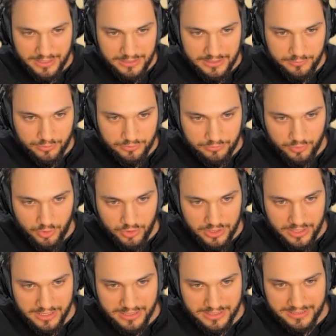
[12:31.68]
number 4
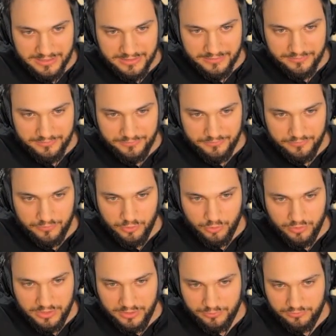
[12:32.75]
here.
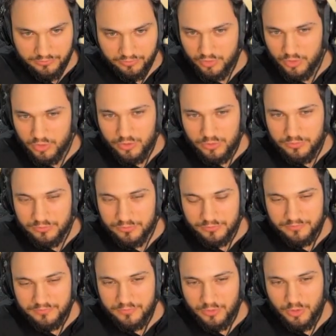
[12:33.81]
Look, number 4,
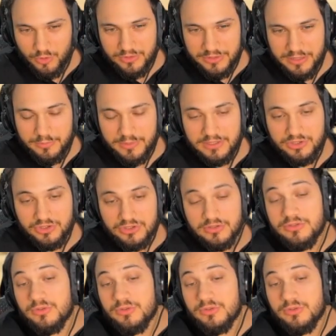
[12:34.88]
low damage.